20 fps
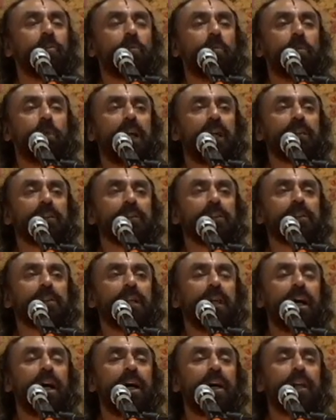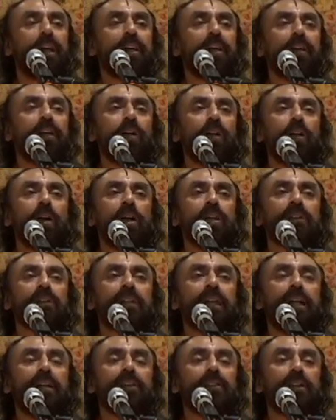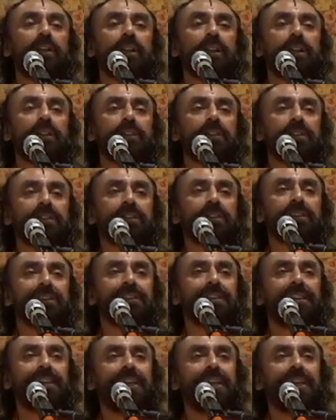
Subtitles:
Once in Los Angeles,